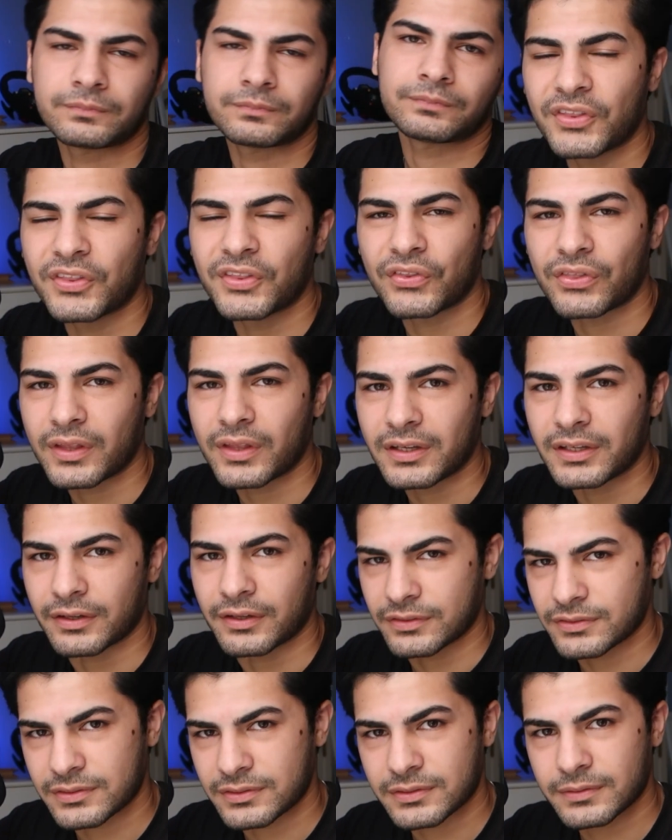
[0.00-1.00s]
But the thing
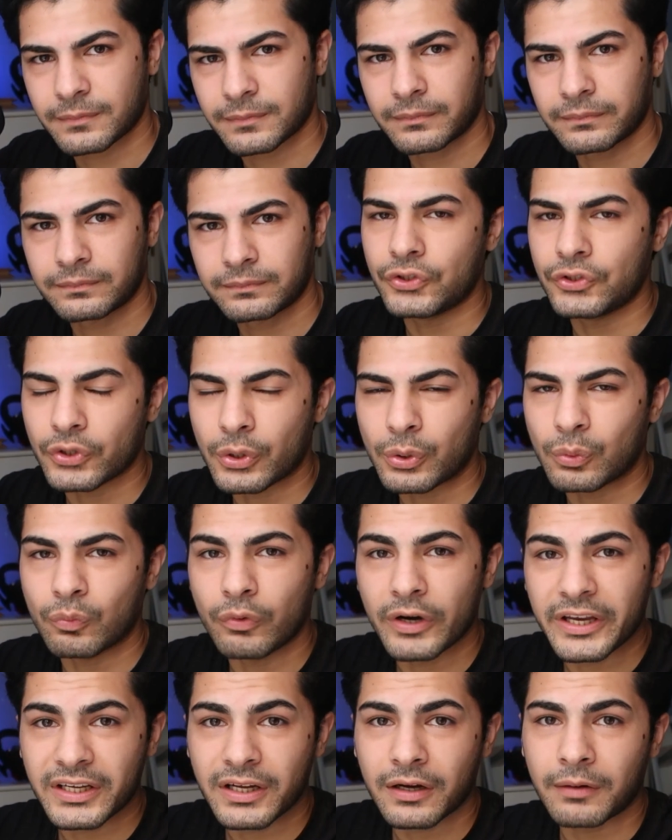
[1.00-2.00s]
is, you don't
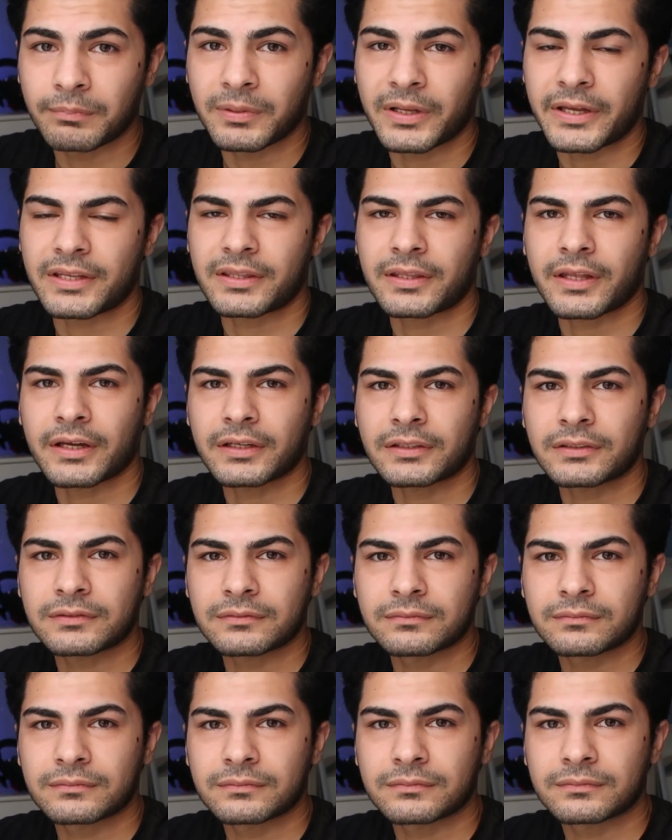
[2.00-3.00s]
wake up like that.
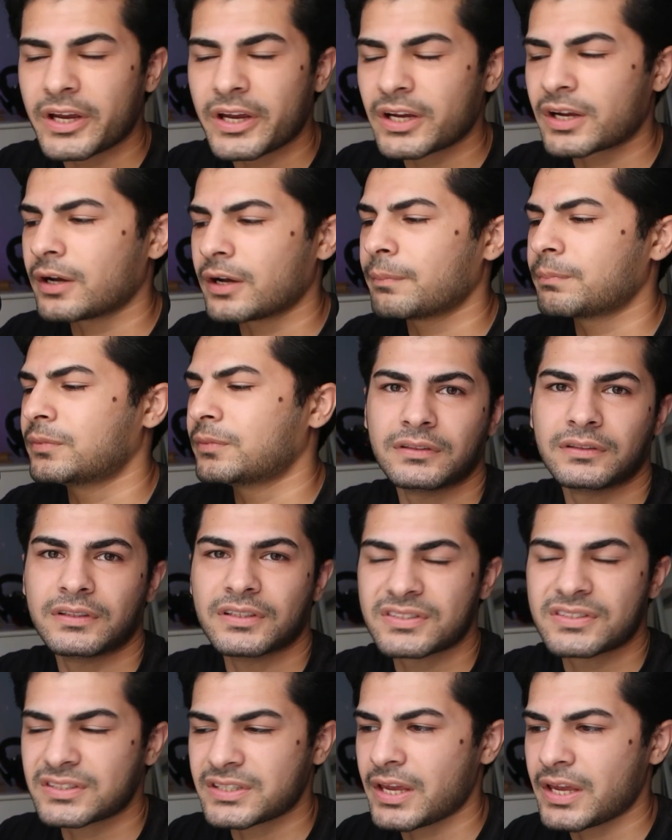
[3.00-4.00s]
Wake up
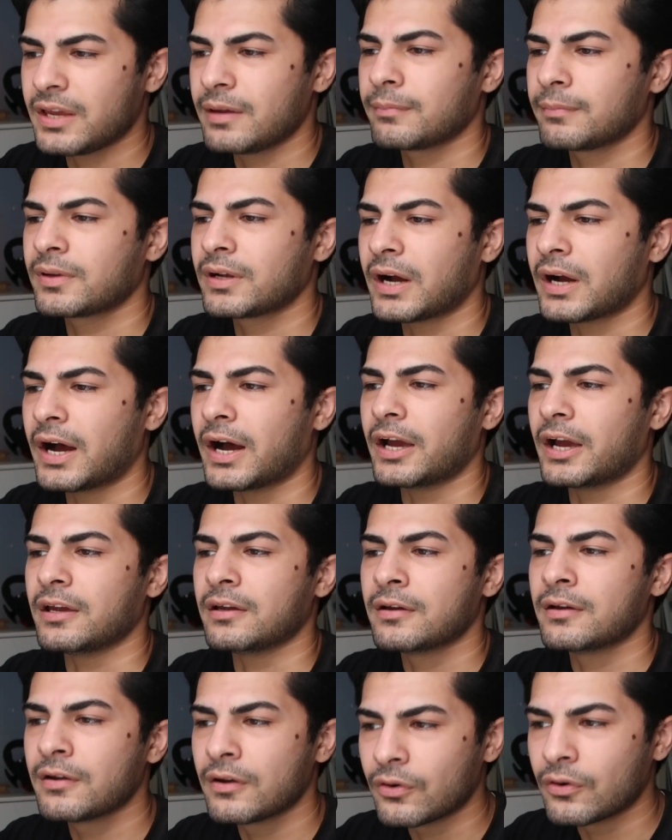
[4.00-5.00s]
the same
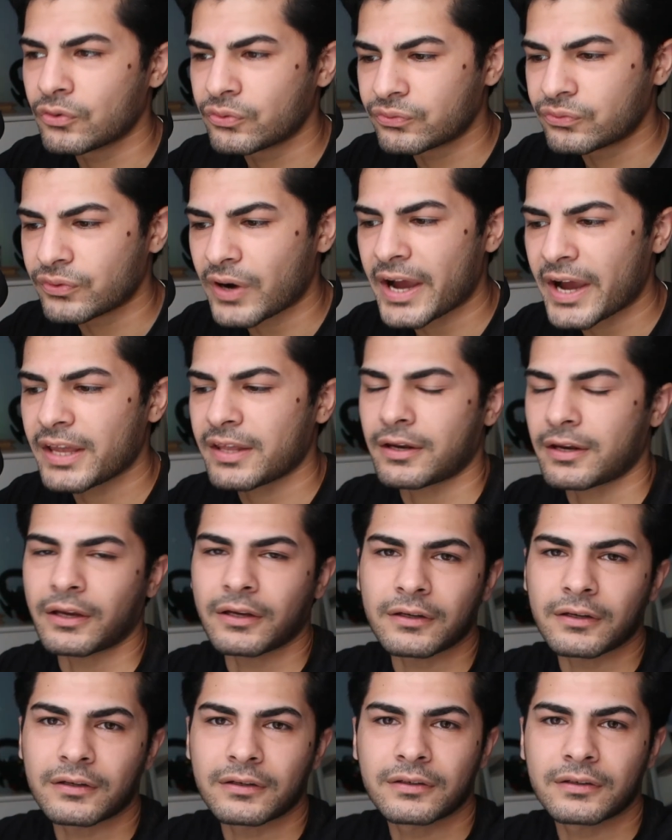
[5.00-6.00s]
guy
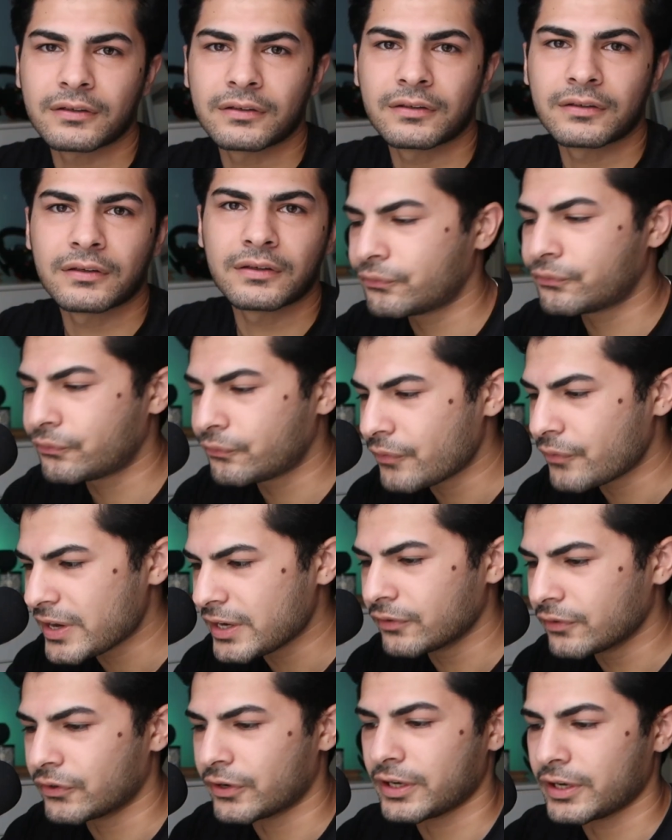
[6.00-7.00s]
fighting,
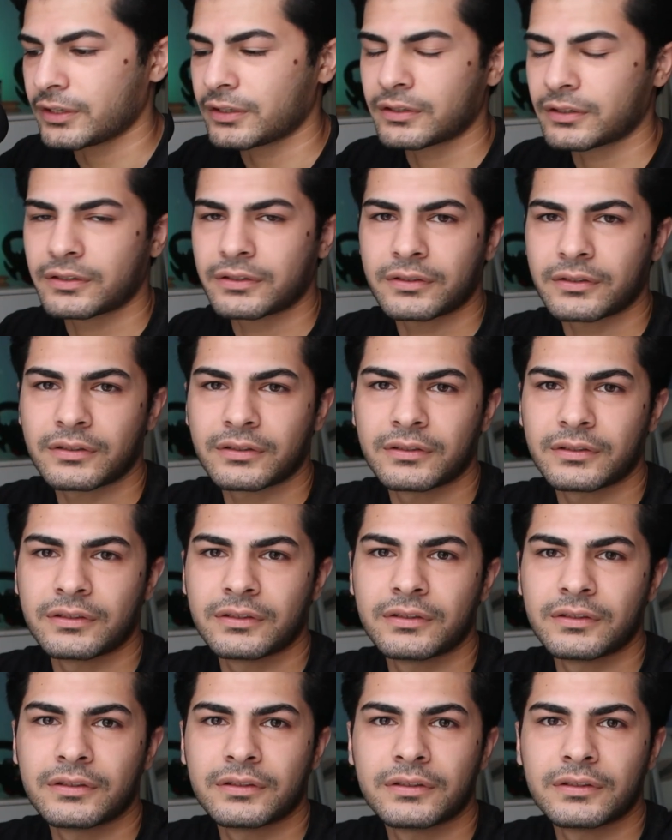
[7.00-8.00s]
fearing
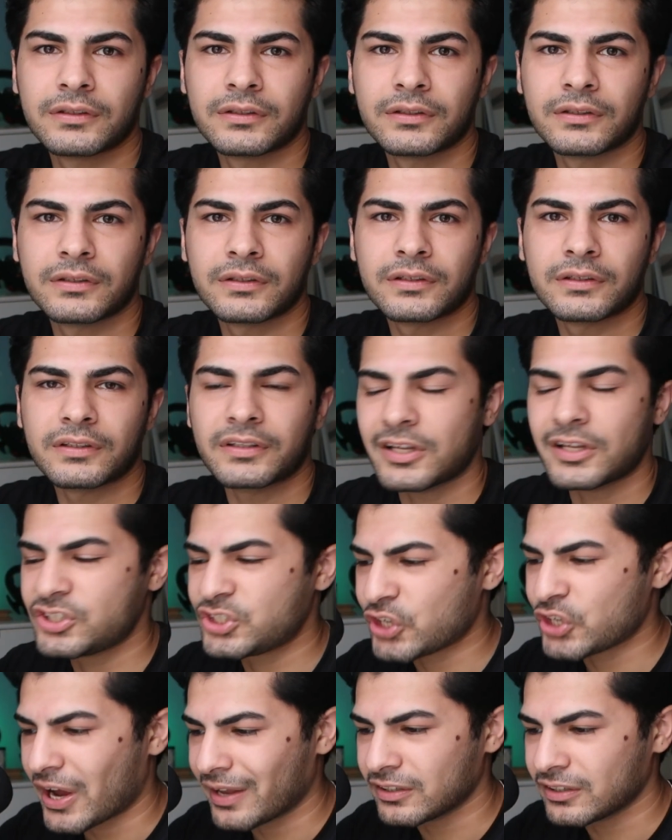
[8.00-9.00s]
the
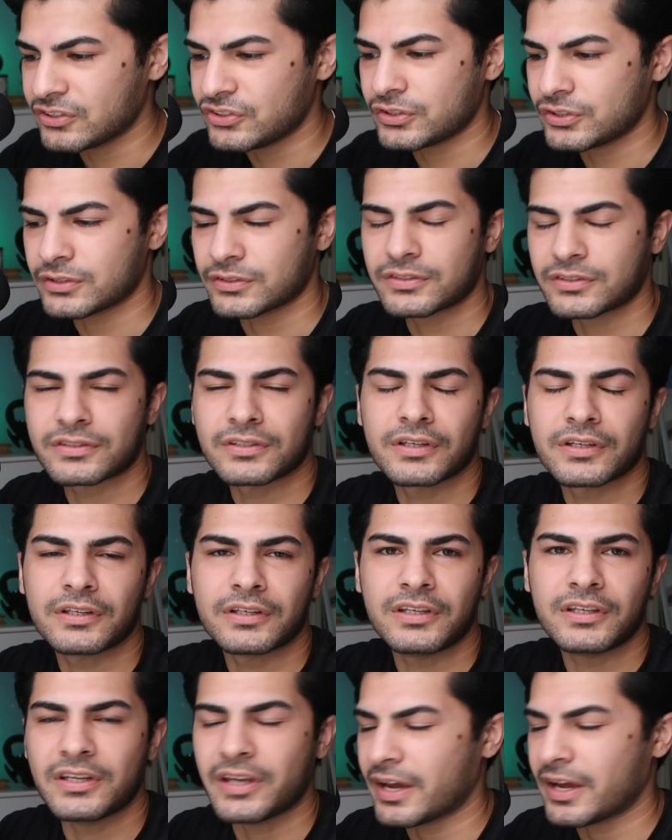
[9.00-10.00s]
challenges
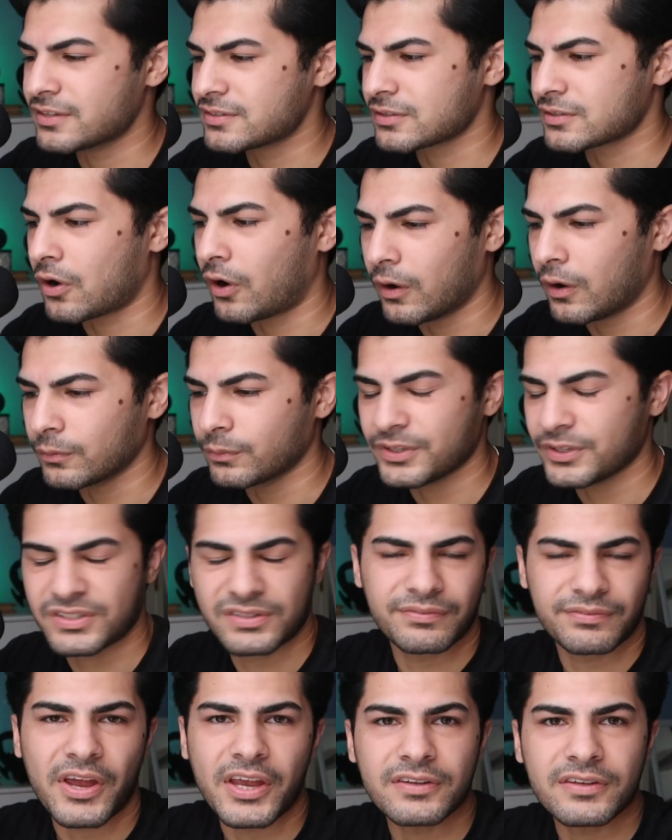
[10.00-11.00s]
he has
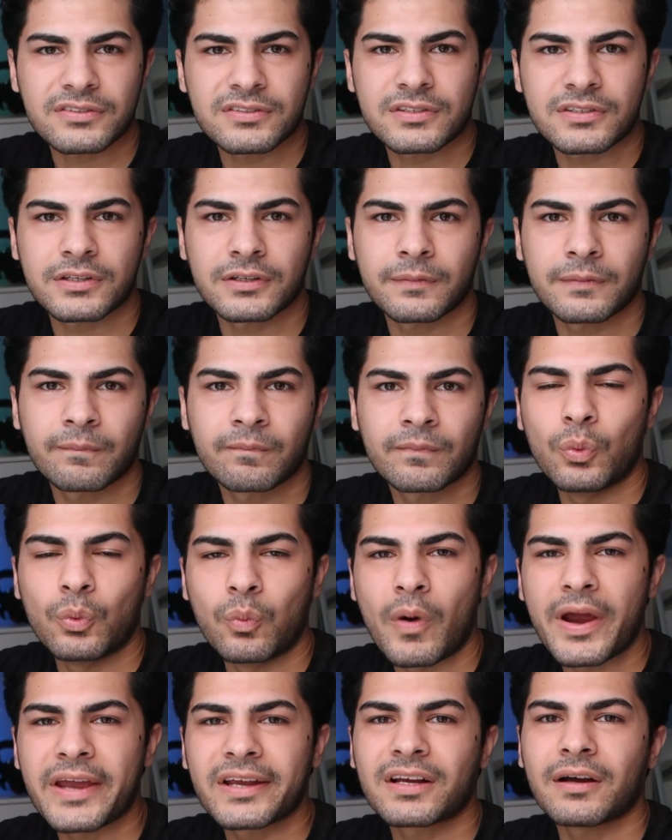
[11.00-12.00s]
always faced. You
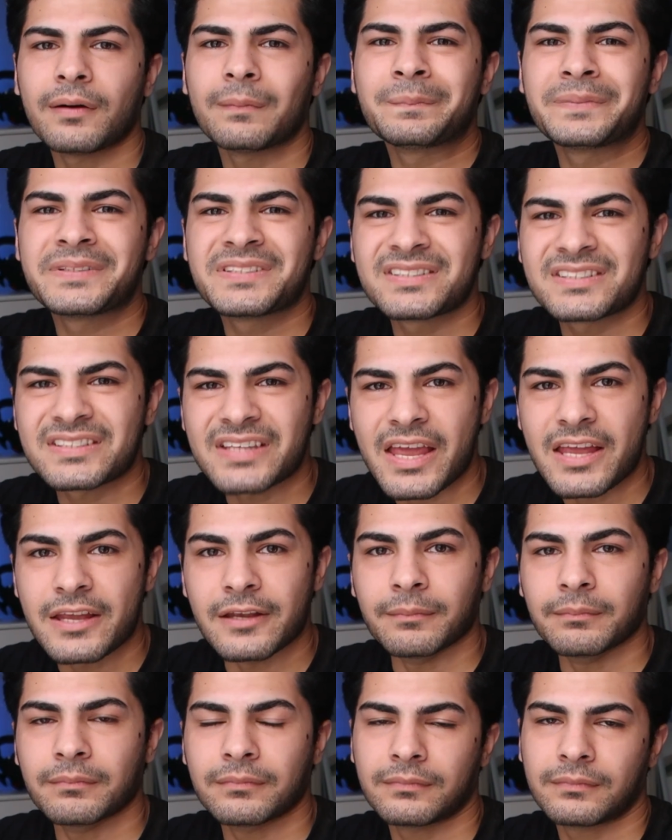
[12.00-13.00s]
wake up
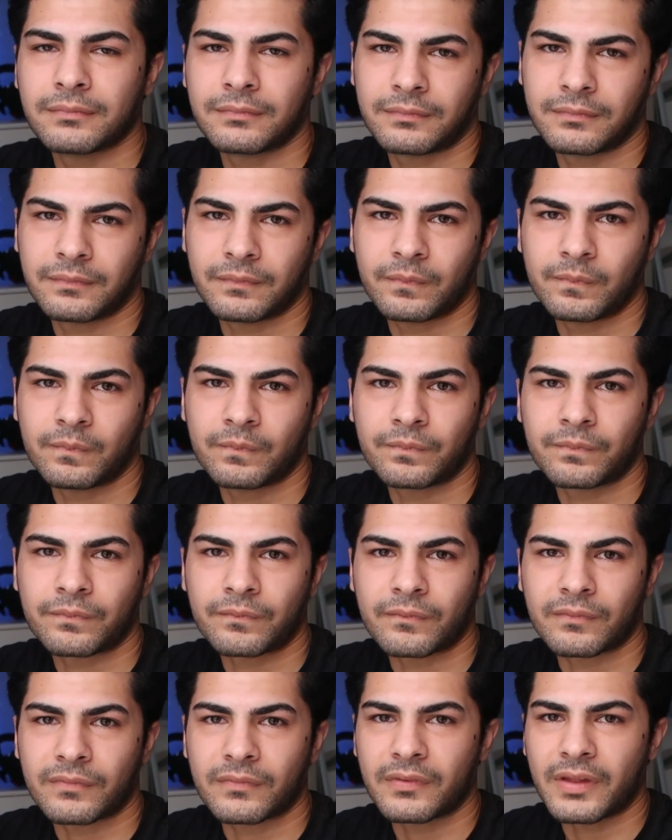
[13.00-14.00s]
same
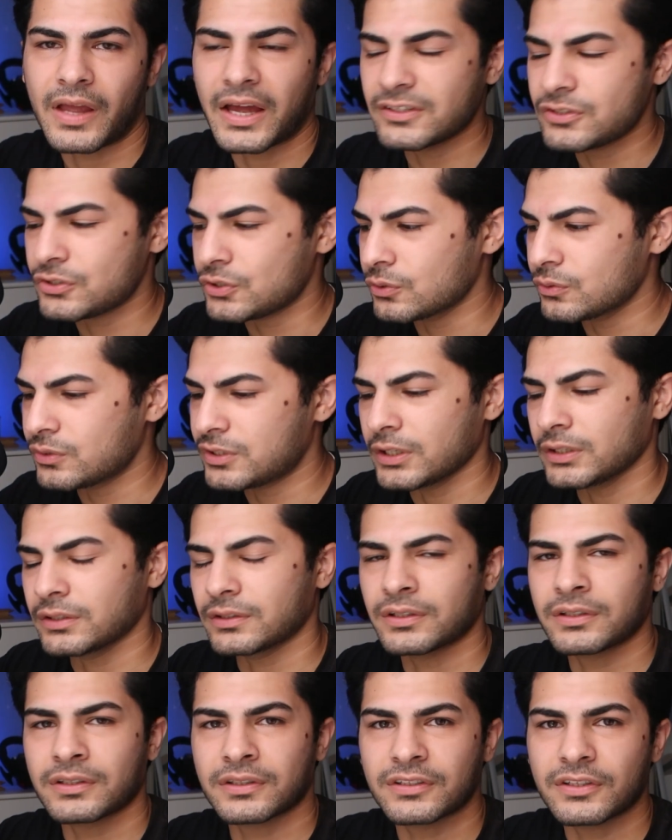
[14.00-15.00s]
as you
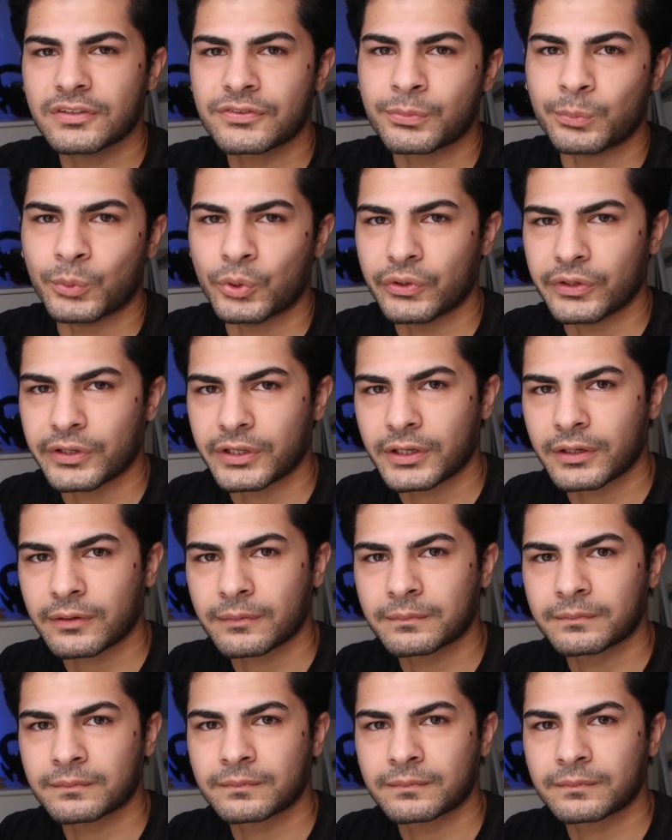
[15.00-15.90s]
did this morning,